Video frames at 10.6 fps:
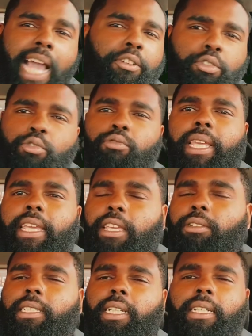do you think
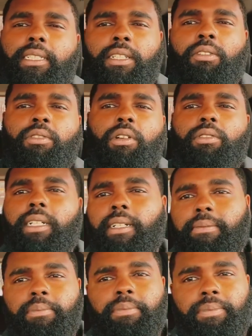your son is going to grow up?
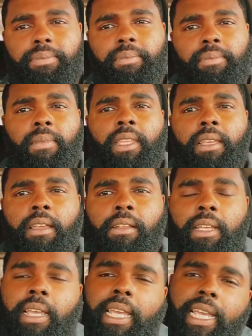
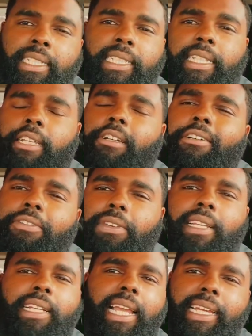Insecure,
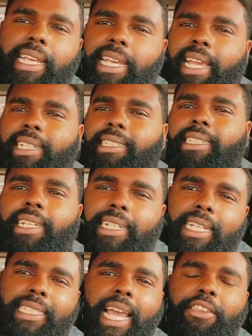feeling like he ain't shit.
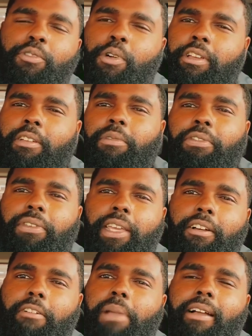That's how you want him to
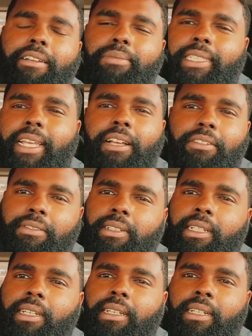feel about himself?
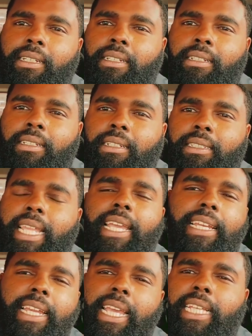
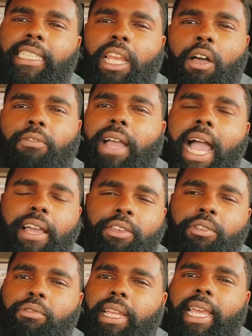Thinking that he's low
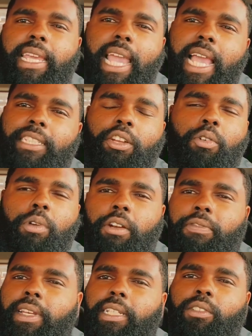value, that he has no
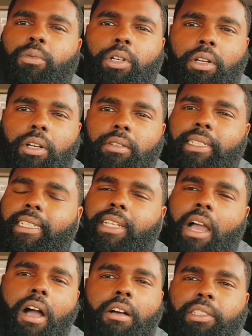worth in this world, that
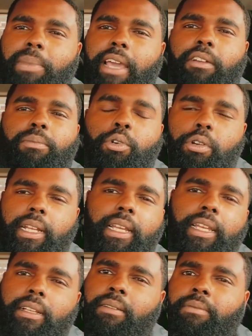dogs matter more than
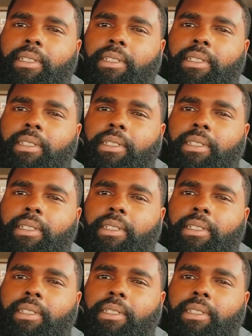him?